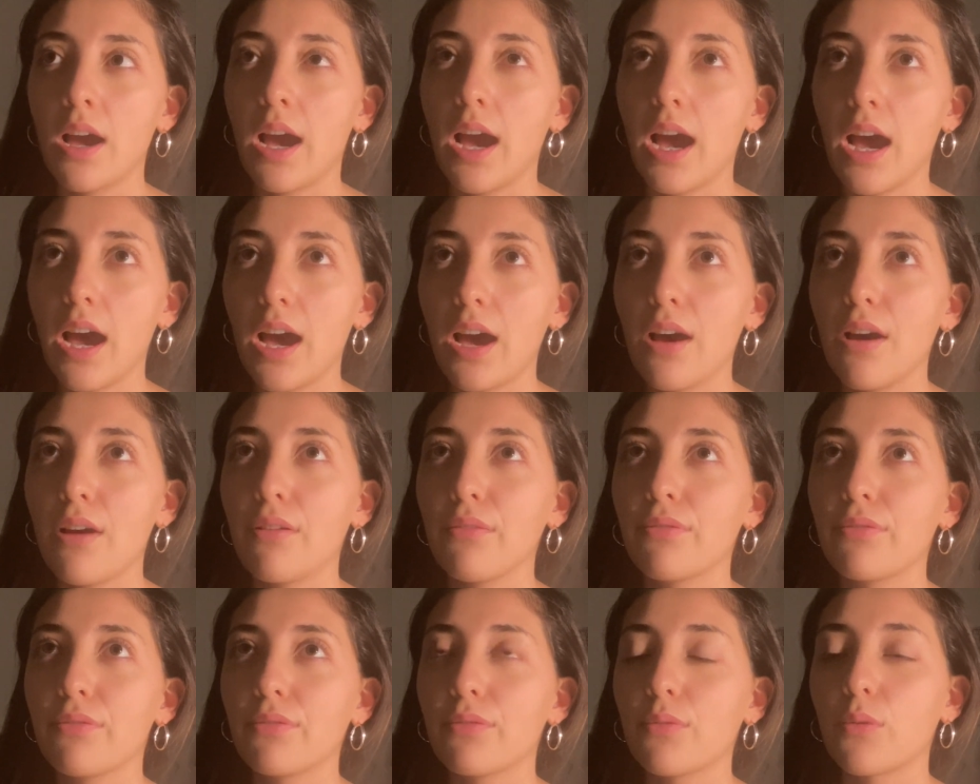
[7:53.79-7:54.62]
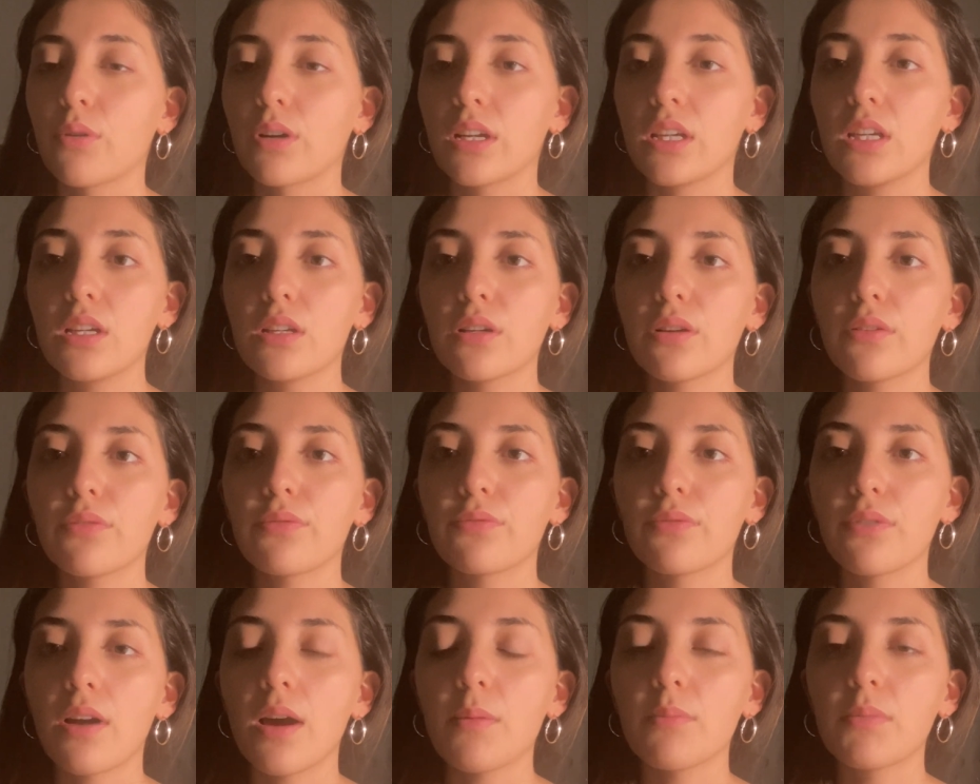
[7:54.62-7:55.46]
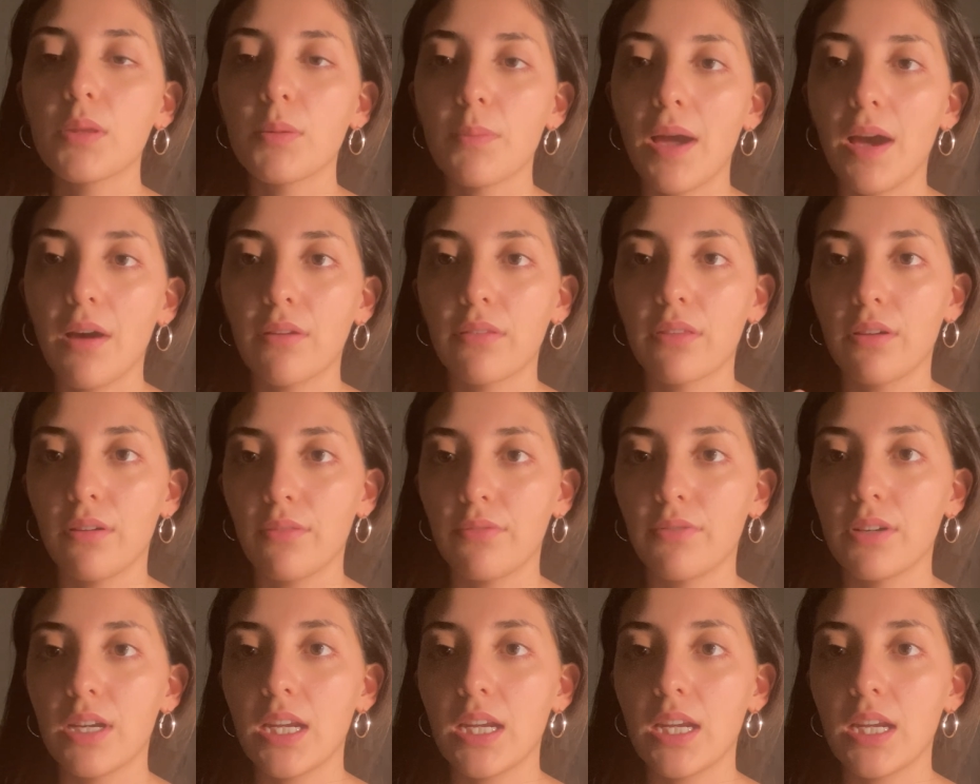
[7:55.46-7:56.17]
have or hear from the mouth of